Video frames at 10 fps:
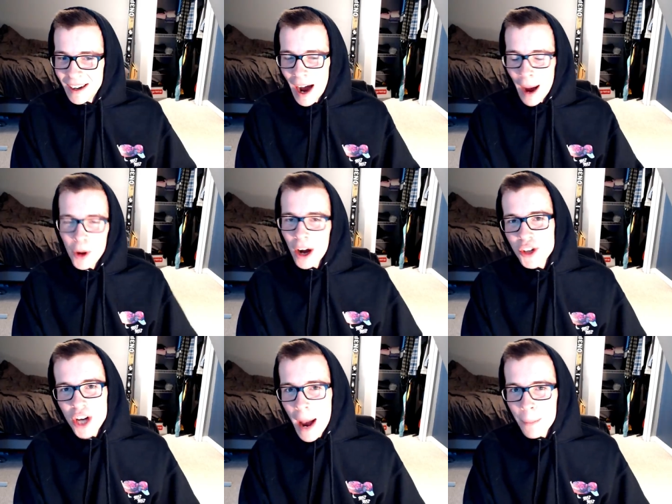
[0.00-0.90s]
I'm not
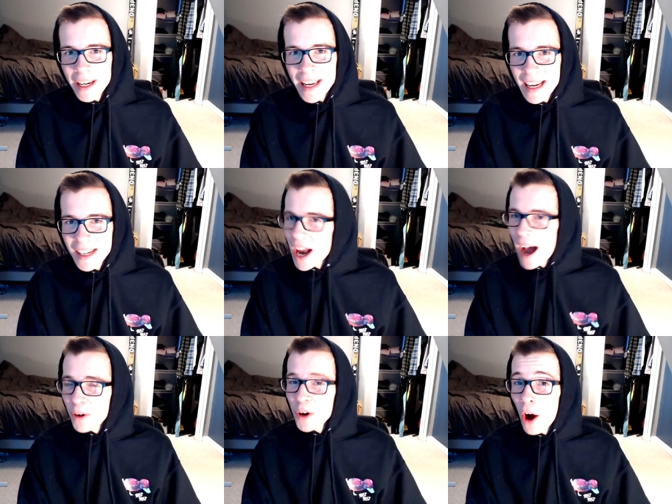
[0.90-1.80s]
Japanese.
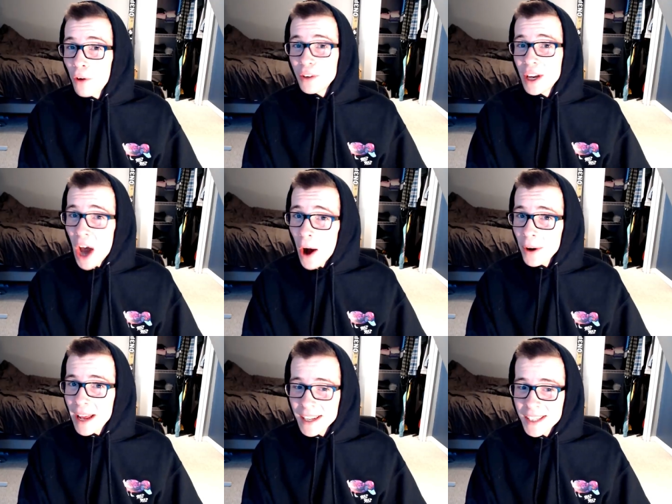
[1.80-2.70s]
I don't know if you
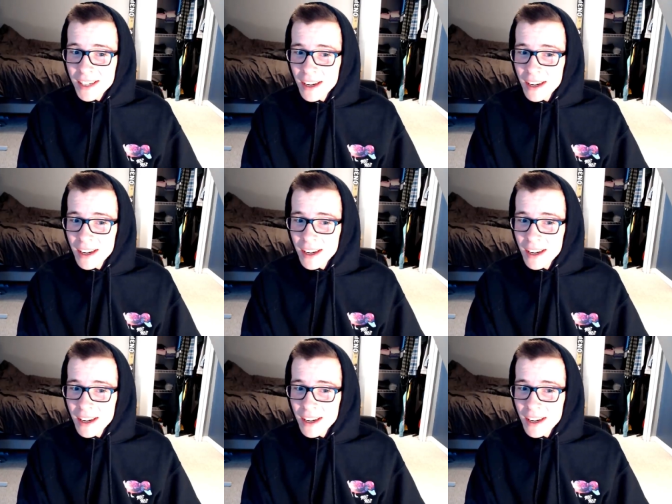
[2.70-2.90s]
noticed,